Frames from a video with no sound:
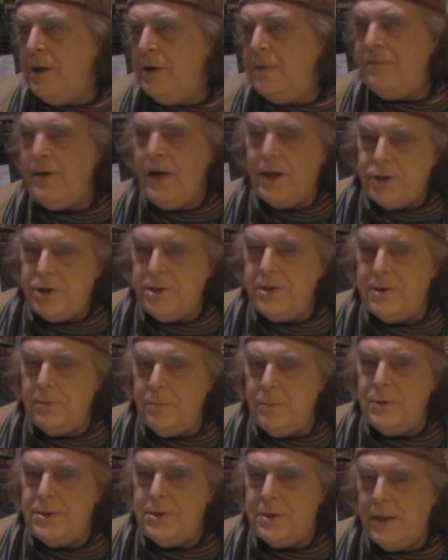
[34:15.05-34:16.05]

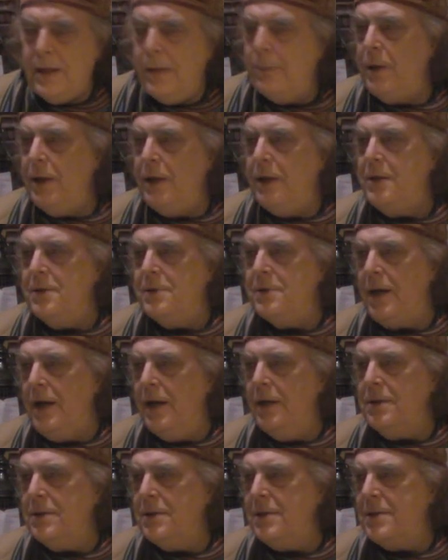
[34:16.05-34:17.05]
Fascism was deliberately
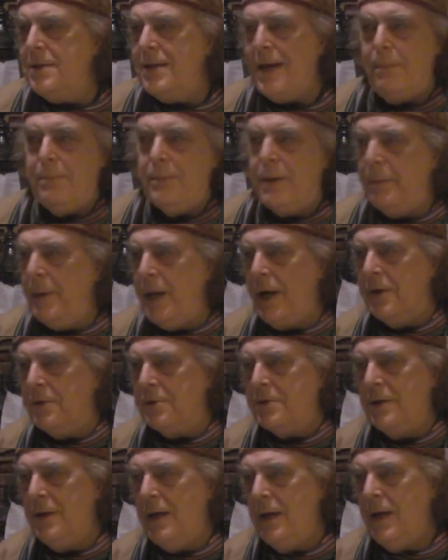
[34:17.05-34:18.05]
designed to stamp them
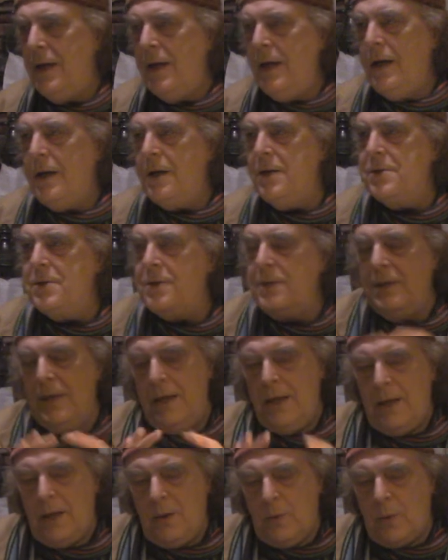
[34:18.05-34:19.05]
out, because
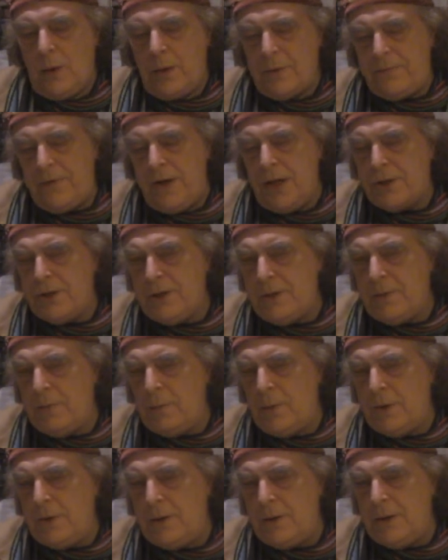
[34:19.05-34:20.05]
what fascism
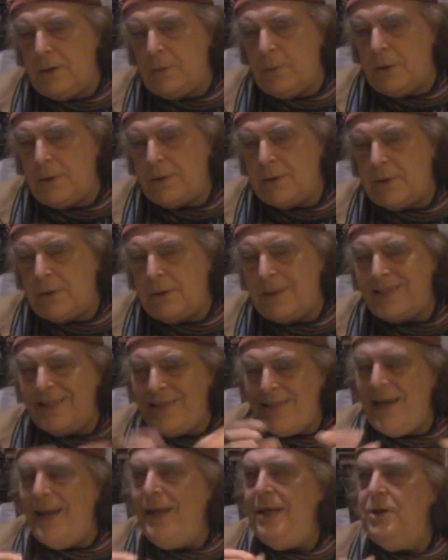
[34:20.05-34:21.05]
wanted was the
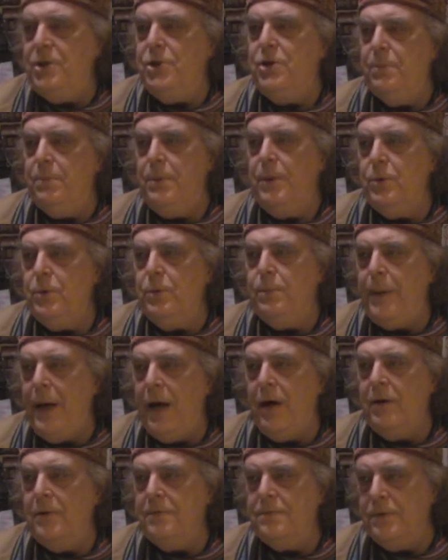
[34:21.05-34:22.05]
state should be all
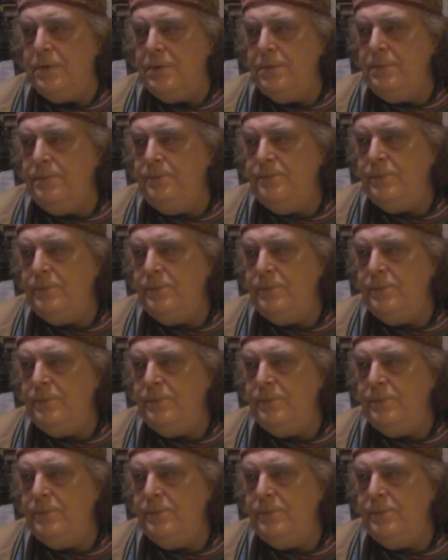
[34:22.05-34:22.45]
powerful.